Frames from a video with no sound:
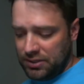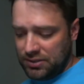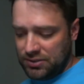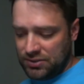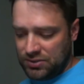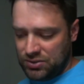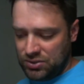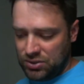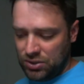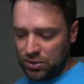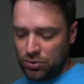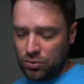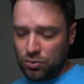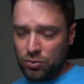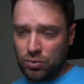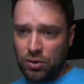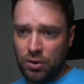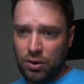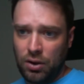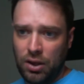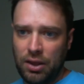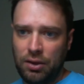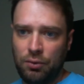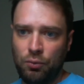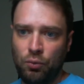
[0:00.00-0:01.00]
So
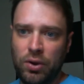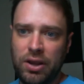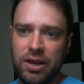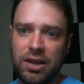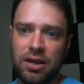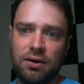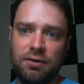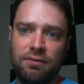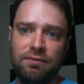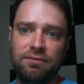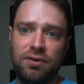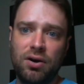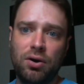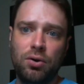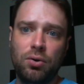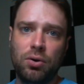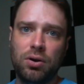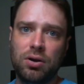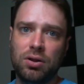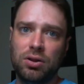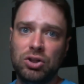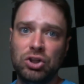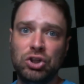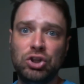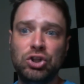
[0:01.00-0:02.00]
we can evoke,
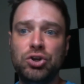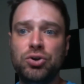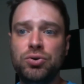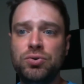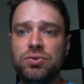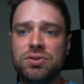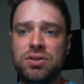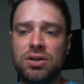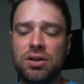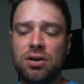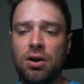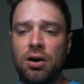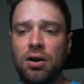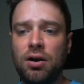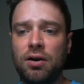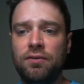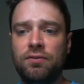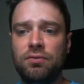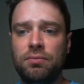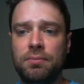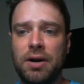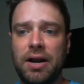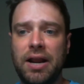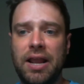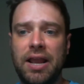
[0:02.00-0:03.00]
lose the card
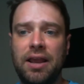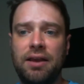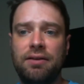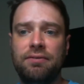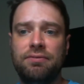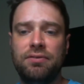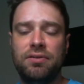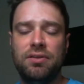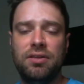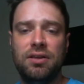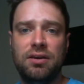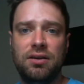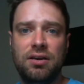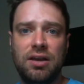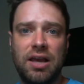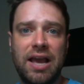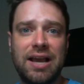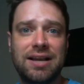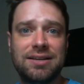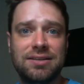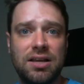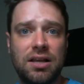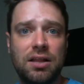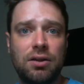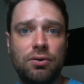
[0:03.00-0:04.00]
from our hand for the
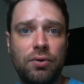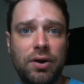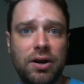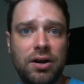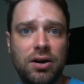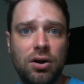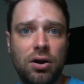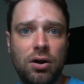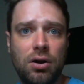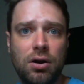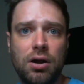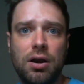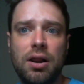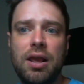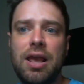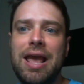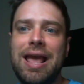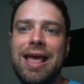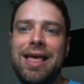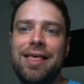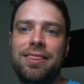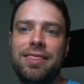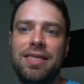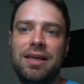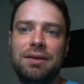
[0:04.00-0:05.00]
exile a red card,
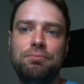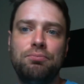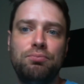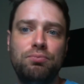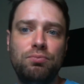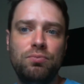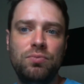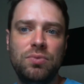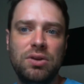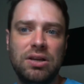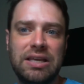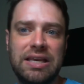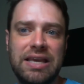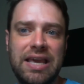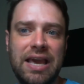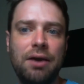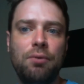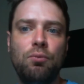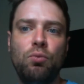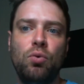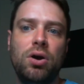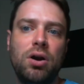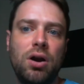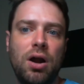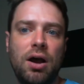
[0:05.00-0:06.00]
then get
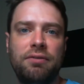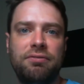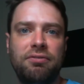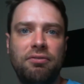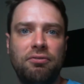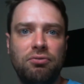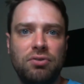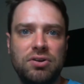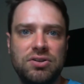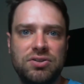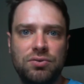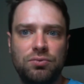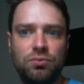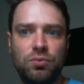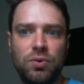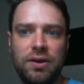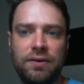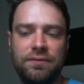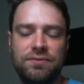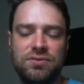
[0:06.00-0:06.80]
one off of Risen Reef.